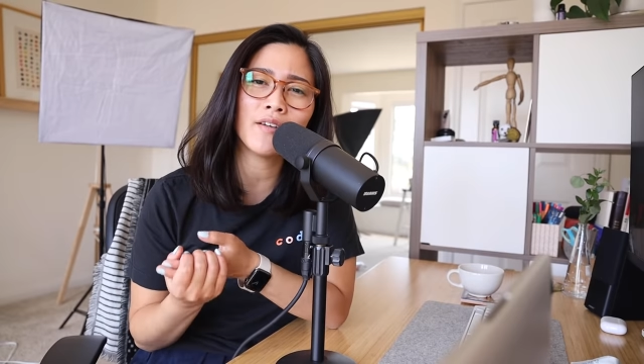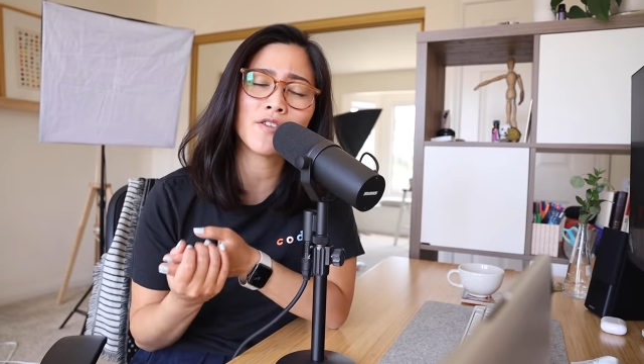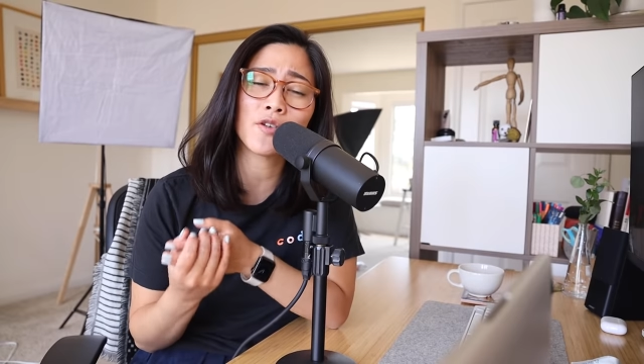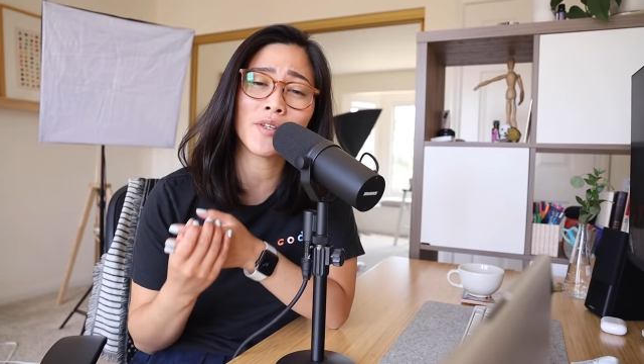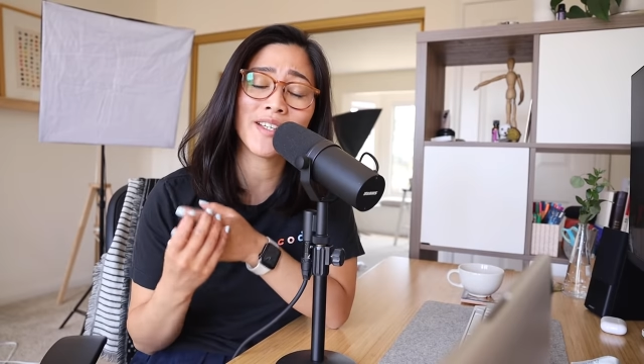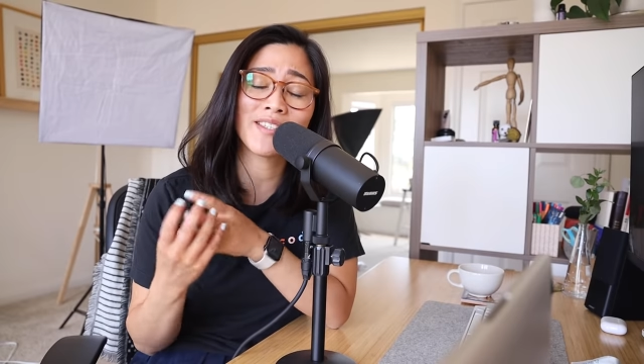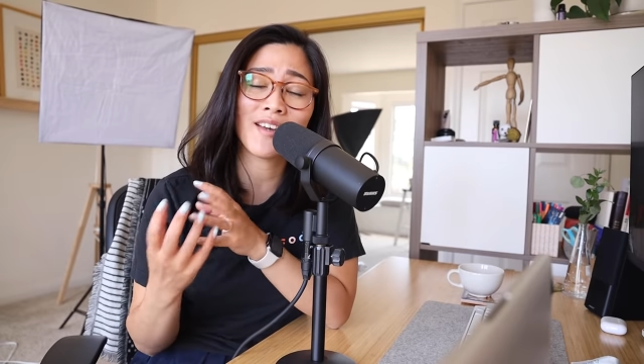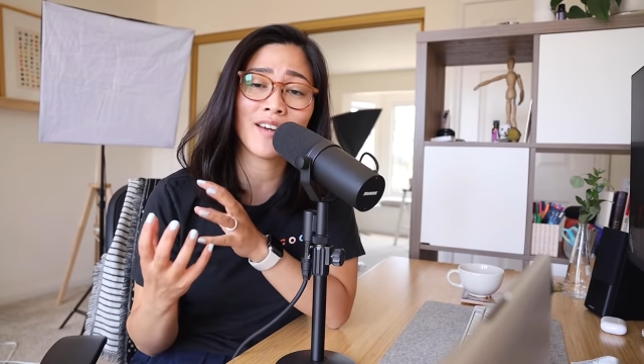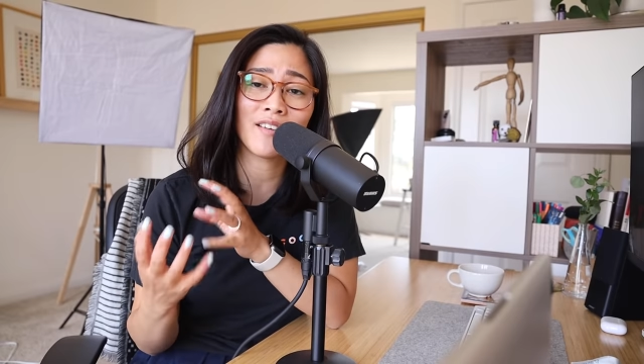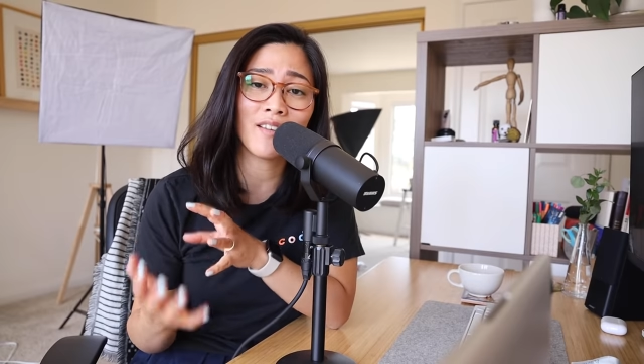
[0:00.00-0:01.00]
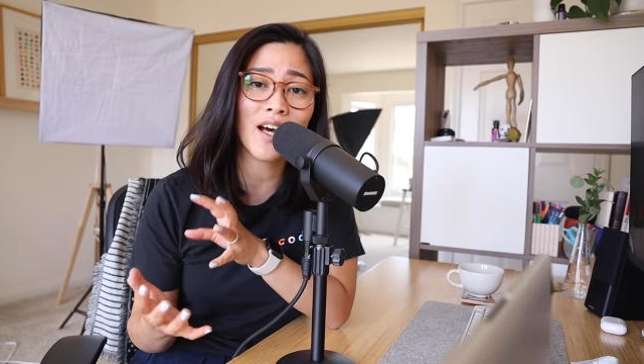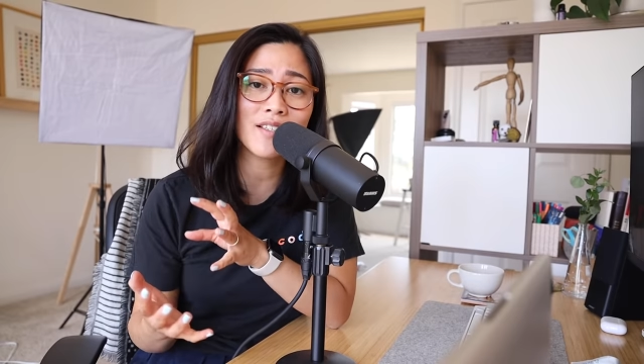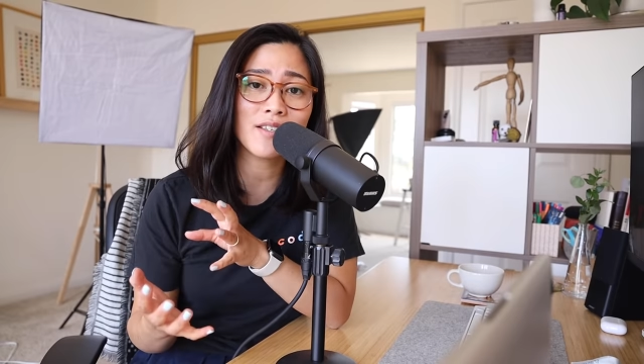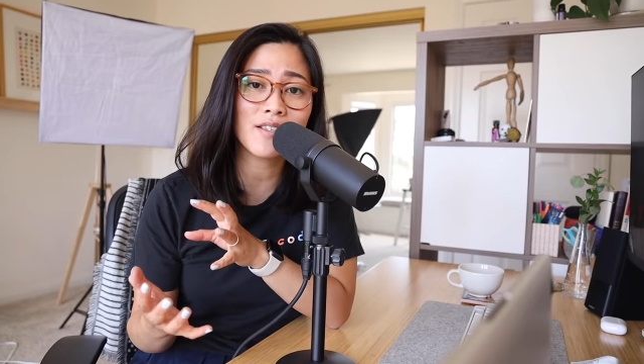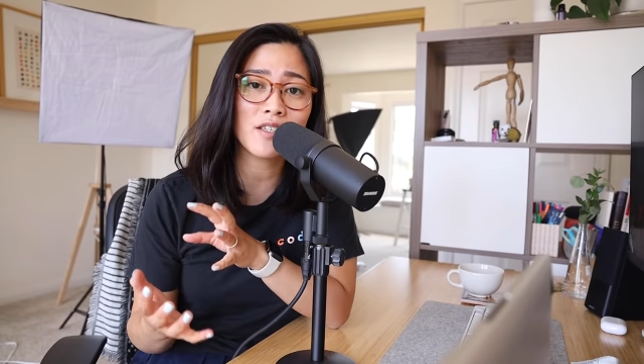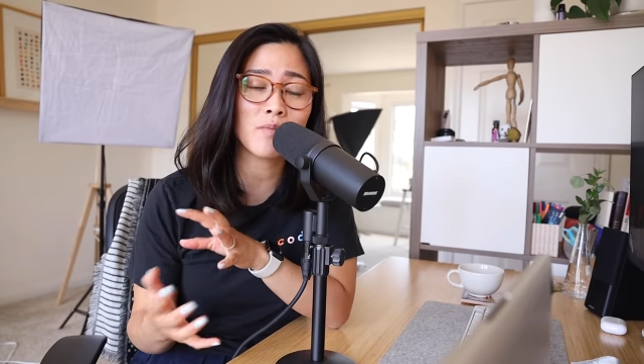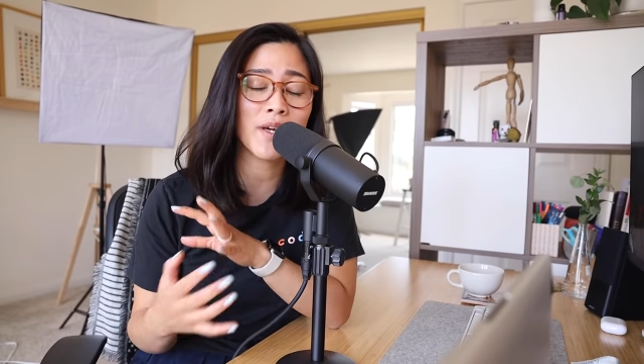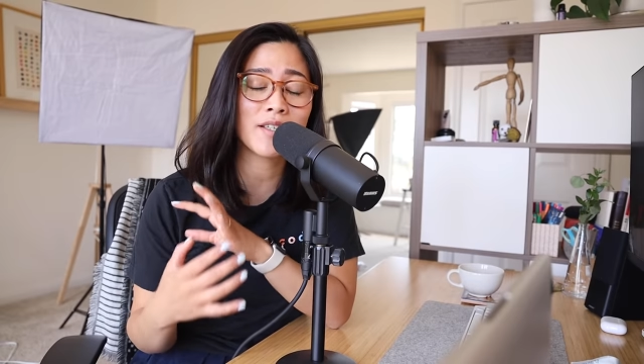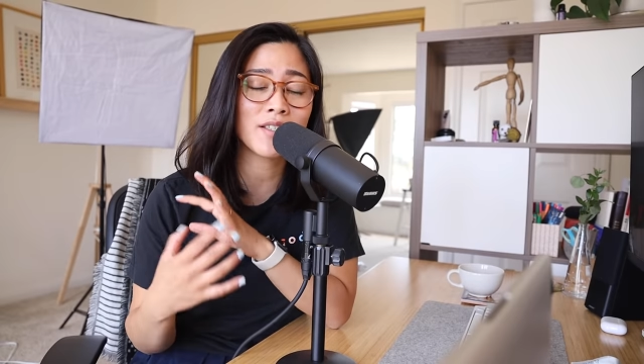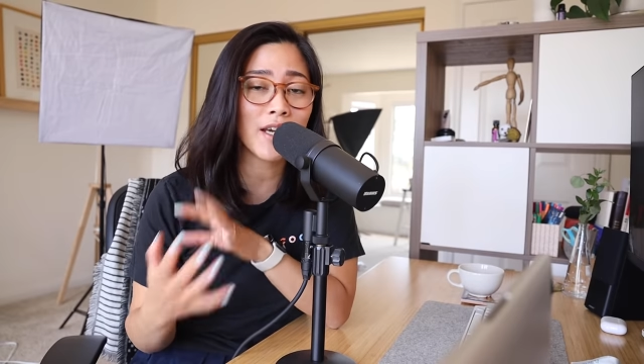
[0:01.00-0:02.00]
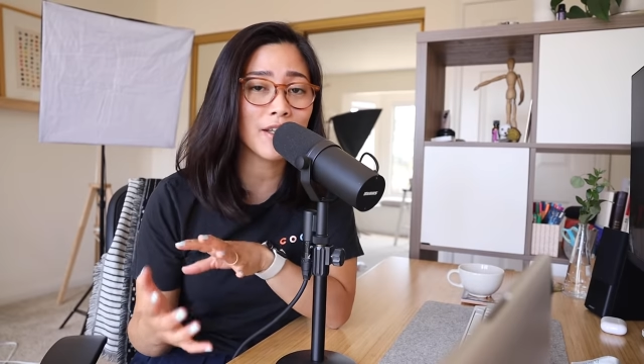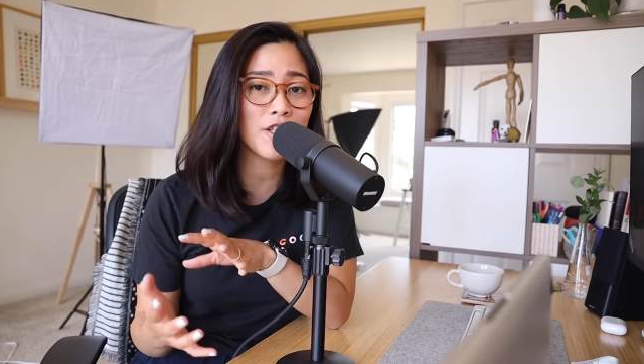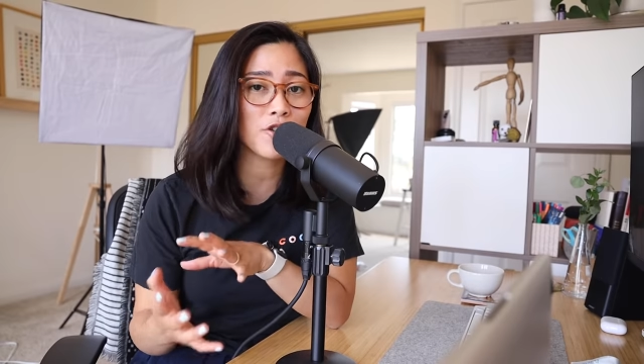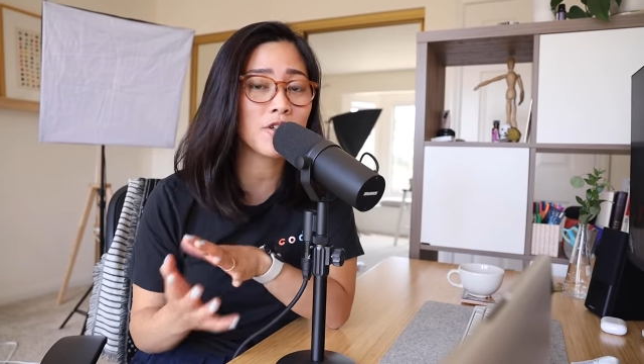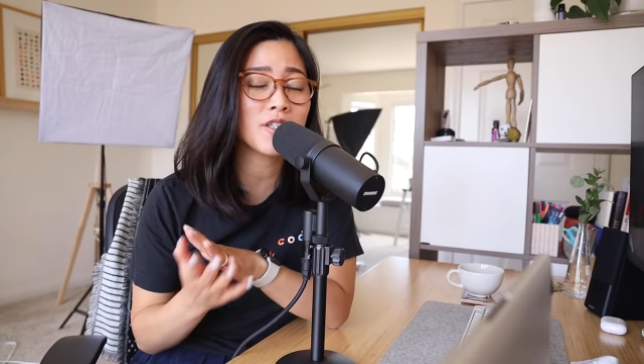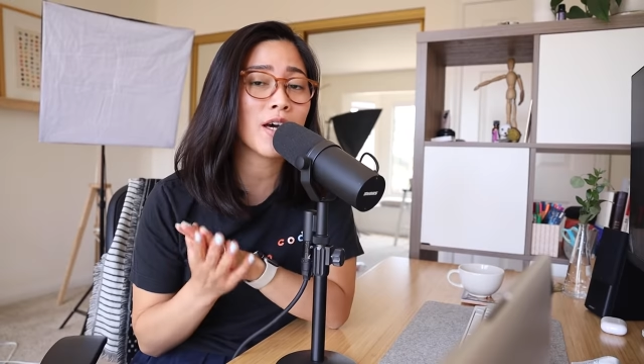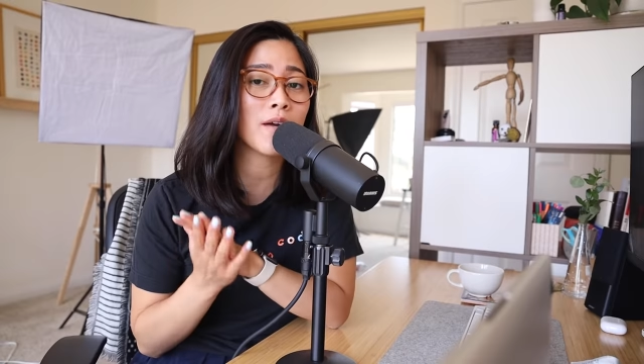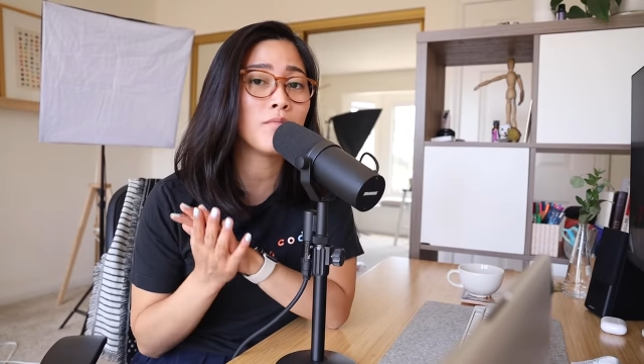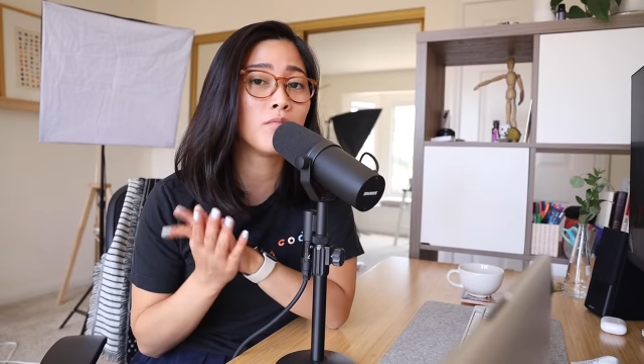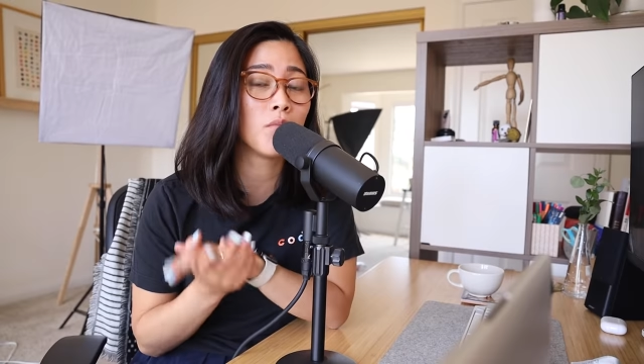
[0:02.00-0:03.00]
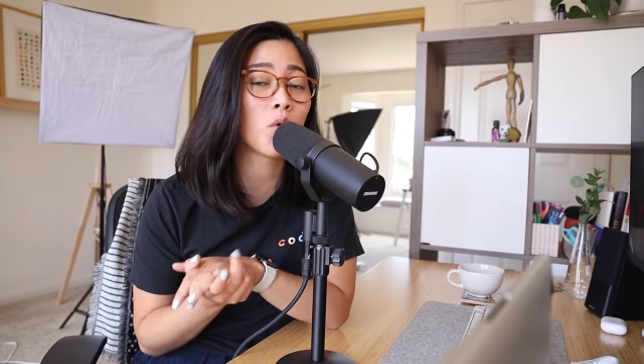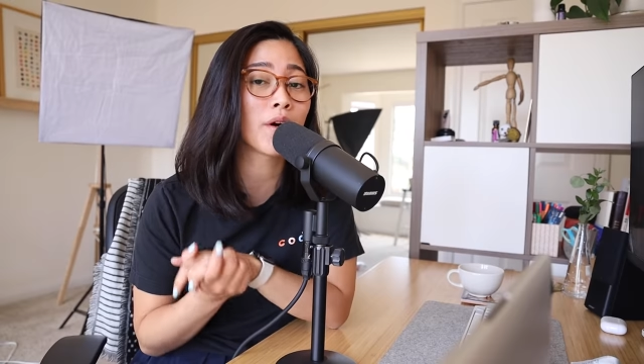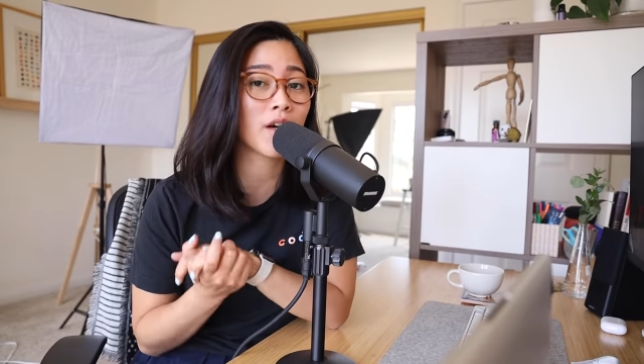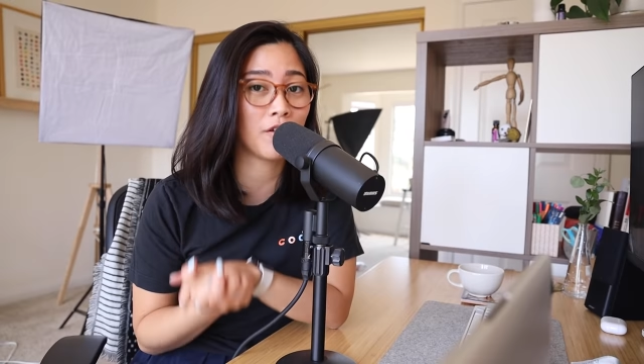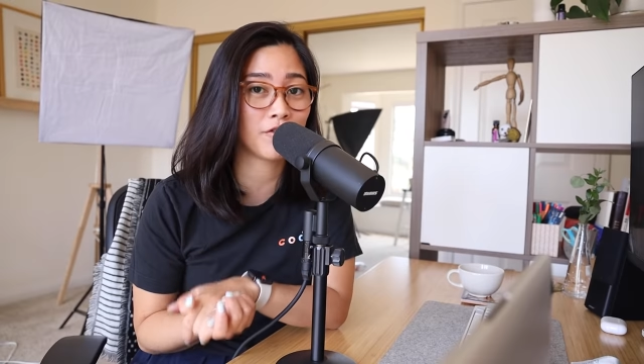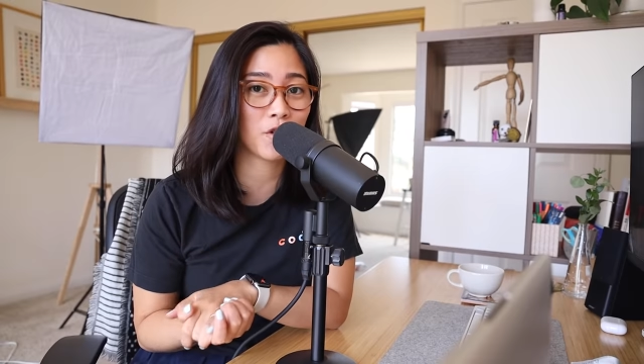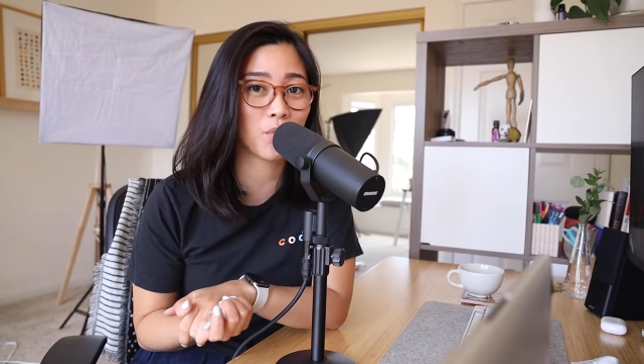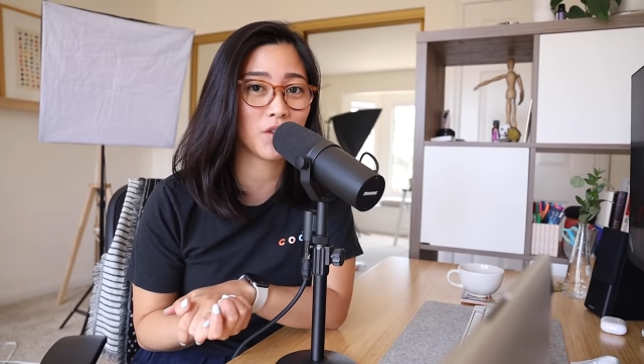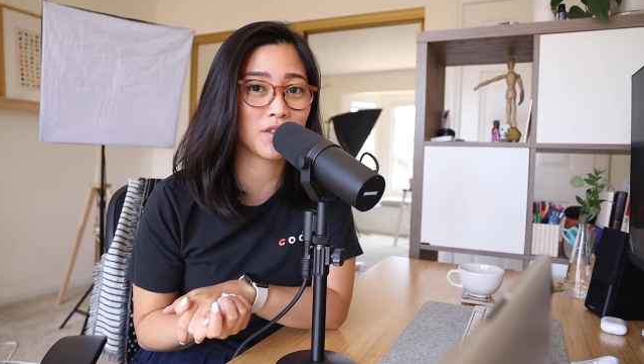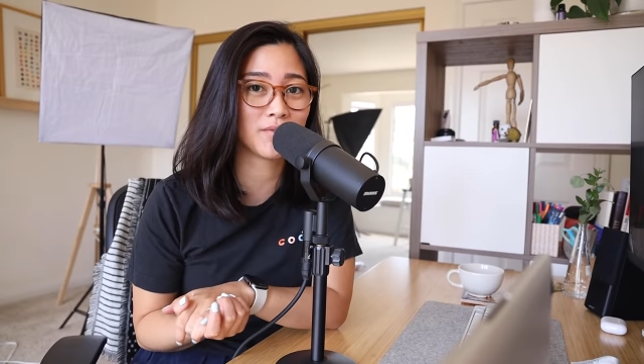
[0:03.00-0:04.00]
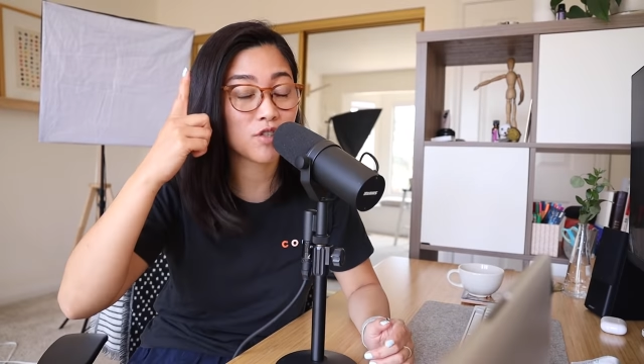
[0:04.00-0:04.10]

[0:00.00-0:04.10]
and so they designed glasses to make daily screen time more comfortable.